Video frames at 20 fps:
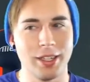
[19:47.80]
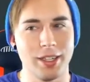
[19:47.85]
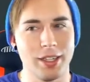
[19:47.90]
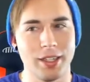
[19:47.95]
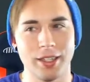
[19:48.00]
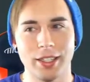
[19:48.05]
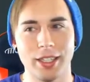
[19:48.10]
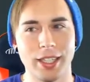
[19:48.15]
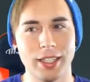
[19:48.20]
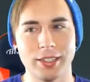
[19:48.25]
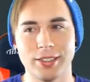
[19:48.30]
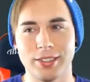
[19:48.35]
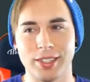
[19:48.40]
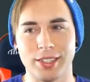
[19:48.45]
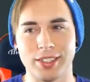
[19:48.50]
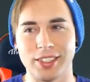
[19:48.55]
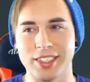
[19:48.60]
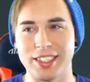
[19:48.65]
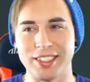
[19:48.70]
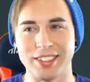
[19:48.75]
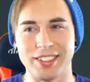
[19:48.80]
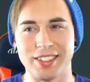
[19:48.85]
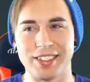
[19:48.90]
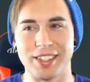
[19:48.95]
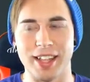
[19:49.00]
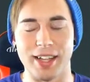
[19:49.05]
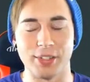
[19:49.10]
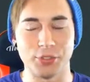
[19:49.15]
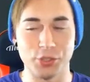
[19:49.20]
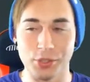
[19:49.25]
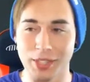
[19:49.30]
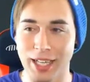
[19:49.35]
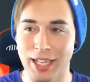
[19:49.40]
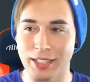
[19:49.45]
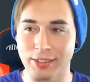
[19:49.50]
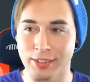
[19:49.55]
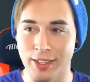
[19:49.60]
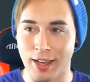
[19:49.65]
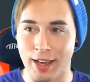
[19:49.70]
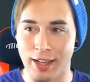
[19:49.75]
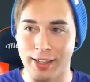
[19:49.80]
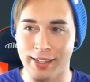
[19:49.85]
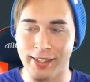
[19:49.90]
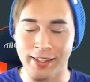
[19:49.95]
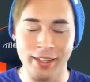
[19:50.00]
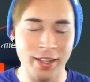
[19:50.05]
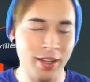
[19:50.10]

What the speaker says: it's such an easy class. You guys got it.